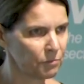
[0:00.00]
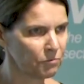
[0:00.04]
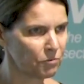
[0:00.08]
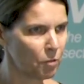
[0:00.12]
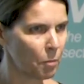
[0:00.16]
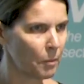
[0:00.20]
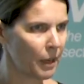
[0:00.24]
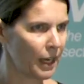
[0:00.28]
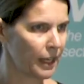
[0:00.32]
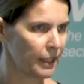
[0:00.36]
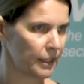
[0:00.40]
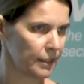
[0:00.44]

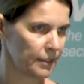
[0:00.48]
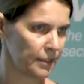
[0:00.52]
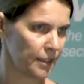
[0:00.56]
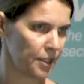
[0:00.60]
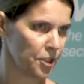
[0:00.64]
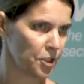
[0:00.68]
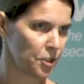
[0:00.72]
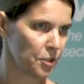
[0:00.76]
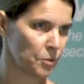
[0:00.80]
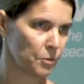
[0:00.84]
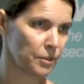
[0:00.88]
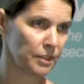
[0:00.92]
remaining
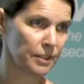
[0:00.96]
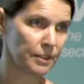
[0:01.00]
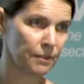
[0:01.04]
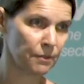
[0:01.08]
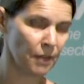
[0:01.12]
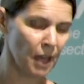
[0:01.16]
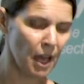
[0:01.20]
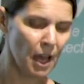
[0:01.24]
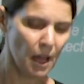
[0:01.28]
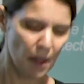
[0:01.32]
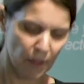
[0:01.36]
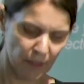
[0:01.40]
sessions, whereas
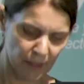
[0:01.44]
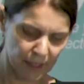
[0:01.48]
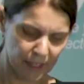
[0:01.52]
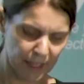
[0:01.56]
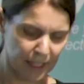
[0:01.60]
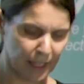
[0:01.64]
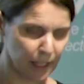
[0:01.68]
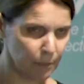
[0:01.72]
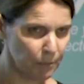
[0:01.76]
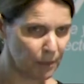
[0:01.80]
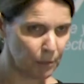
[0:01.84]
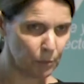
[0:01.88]
if they're
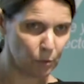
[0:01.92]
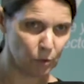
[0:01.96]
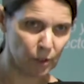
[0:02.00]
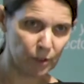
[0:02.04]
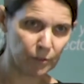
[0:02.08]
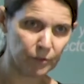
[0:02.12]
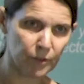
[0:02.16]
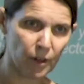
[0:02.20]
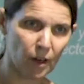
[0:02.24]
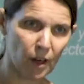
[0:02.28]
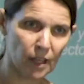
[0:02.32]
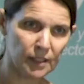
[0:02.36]
getting a bit more
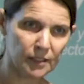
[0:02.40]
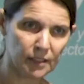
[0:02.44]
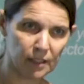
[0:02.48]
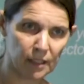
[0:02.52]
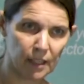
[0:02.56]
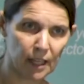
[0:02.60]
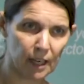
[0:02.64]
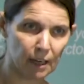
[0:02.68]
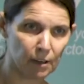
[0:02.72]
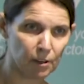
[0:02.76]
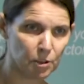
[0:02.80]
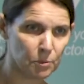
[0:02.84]
advice and
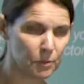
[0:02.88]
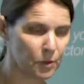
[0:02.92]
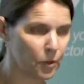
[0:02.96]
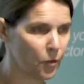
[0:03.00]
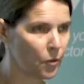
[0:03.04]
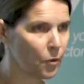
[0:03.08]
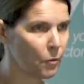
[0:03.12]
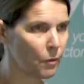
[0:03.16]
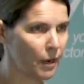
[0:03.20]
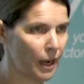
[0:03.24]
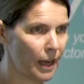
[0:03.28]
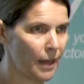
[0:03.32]
encouragement
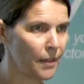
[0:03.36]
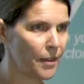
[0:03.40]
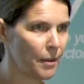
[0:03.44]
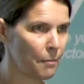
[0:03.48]
on the way,